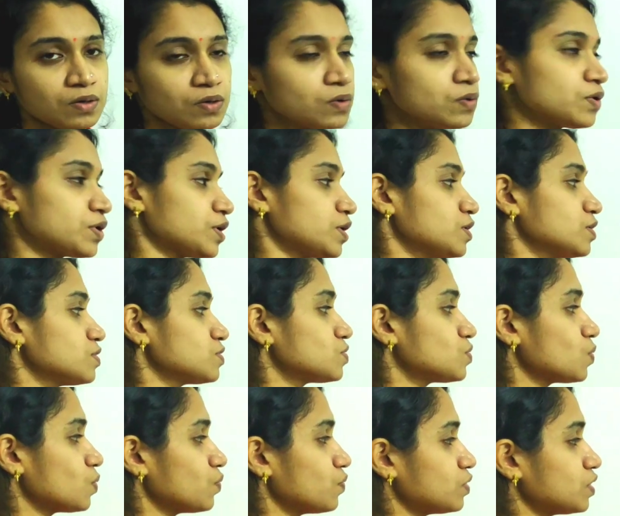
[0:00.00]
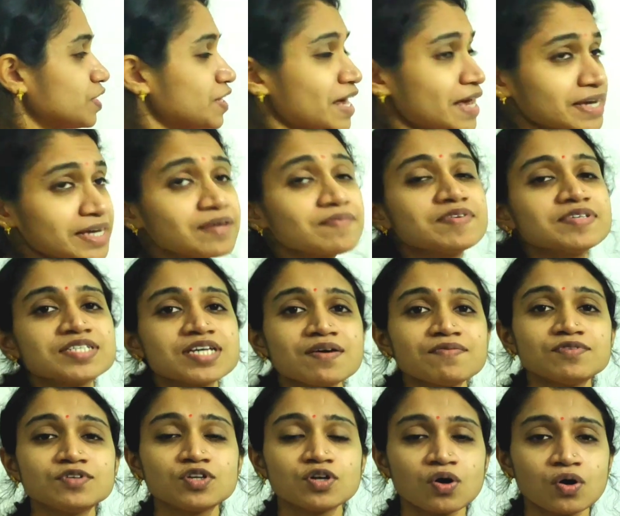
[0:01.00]
okay, so the diagram which I
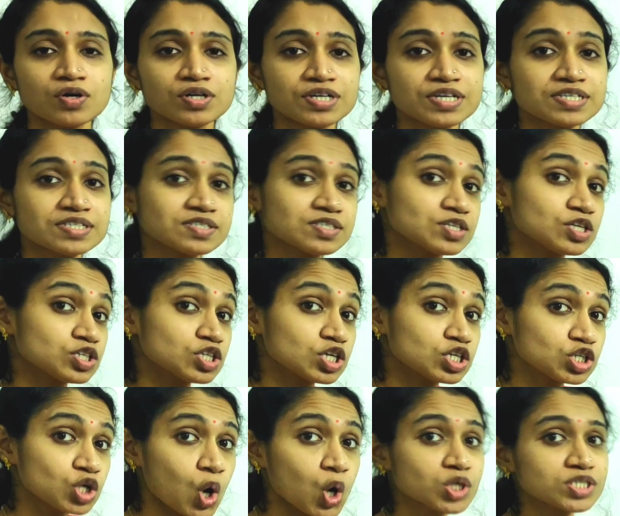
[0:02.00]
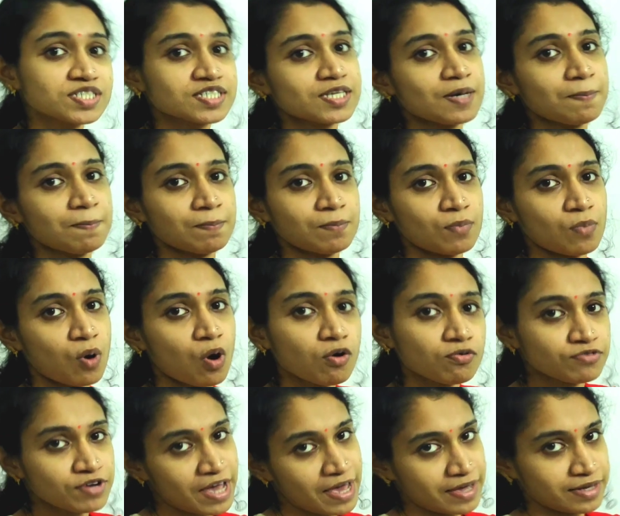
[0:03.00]
have drawn is the dorsum
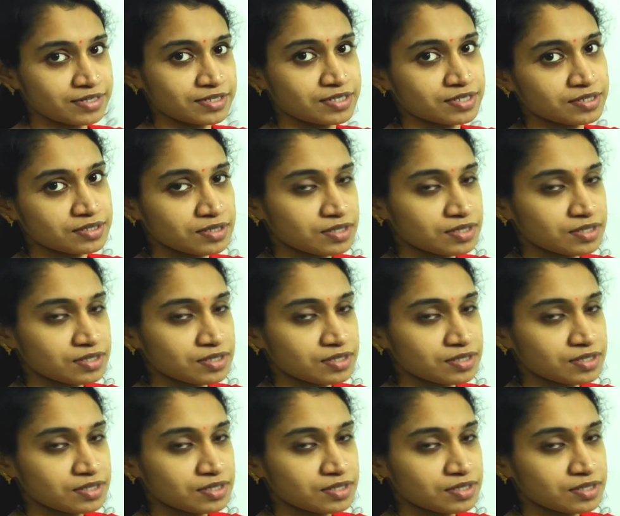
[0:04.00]
of hand.